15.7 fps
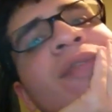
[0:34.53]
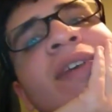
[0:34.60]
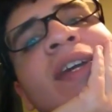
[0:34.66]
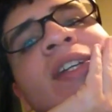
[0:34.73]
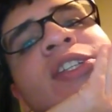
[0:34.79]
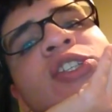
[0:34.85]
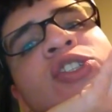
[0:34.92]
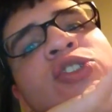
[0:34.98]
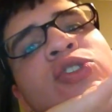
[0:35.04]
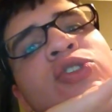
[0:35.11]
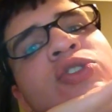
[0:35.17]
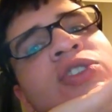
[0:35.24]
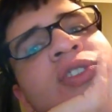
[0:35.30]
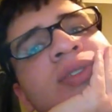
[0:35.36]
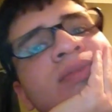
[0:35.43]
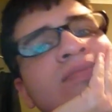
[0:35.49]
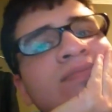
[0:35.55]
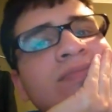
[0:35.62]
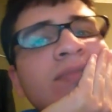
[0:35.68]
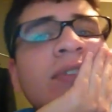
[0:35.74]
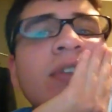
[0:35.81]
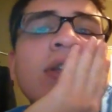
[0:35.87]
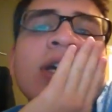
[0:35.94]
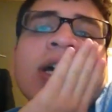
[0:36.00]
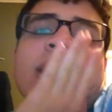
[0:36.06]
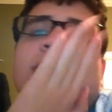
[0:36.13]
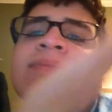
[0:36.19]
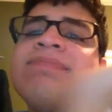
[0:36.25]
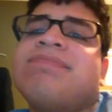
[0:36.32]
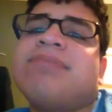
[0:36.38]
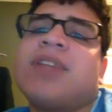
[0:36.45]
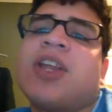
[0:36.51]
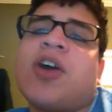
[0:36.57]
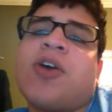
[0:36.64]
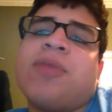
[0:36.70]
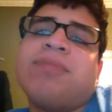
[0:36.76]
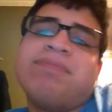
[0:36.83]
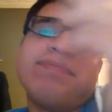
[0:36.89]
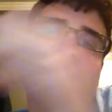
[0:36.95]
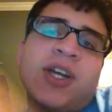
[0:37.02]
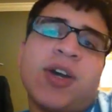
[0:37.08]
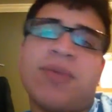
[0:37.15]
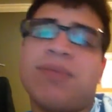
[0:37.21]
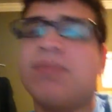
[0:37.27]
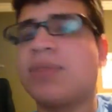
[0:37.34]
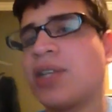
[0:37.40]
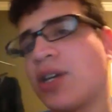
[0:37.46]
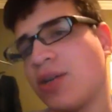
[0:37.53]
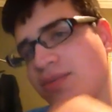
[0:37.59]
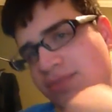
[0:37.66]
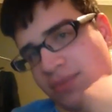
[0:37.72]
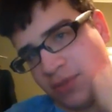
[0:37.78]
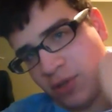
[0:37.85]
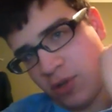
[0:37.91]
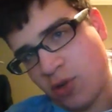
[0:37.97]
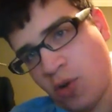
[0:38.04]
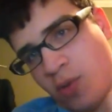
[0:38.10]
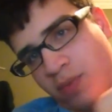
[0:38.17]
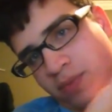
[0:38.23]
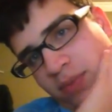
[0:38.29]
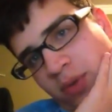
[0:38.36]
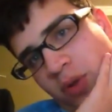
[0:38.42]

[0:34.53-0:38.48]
videos. None, no, no, no, no,